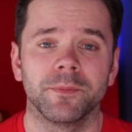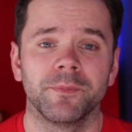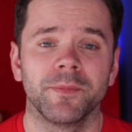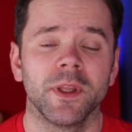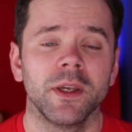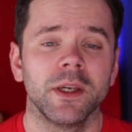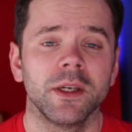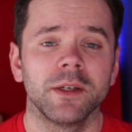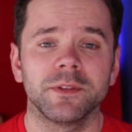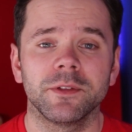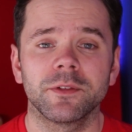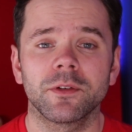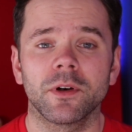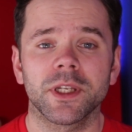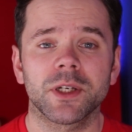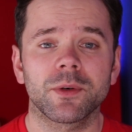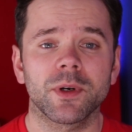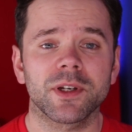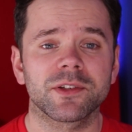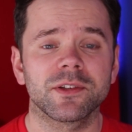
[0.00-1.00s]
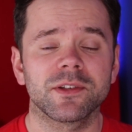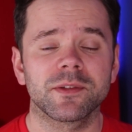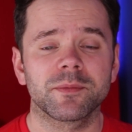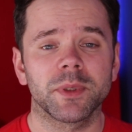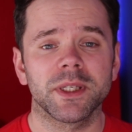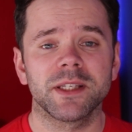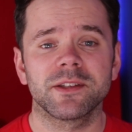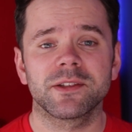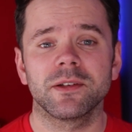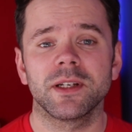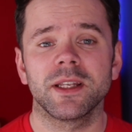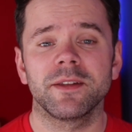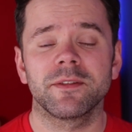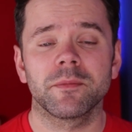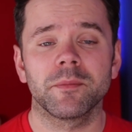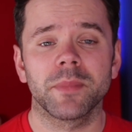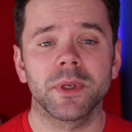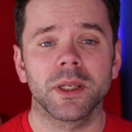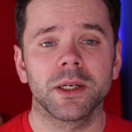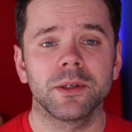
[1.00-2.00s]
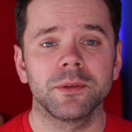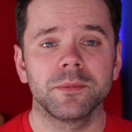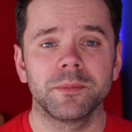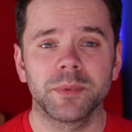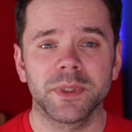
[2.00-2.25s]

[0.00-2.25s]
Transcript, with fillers: If you've got any questions, please do leave them below.